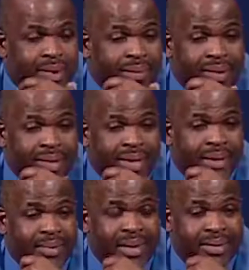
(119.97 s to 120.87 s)
Well, I mean, it
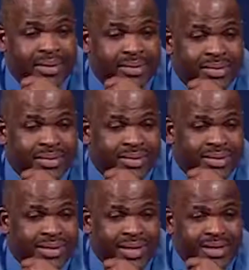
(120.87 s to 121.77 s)
came down to
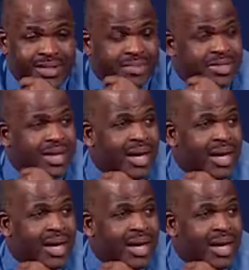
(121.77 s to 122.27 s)
getting some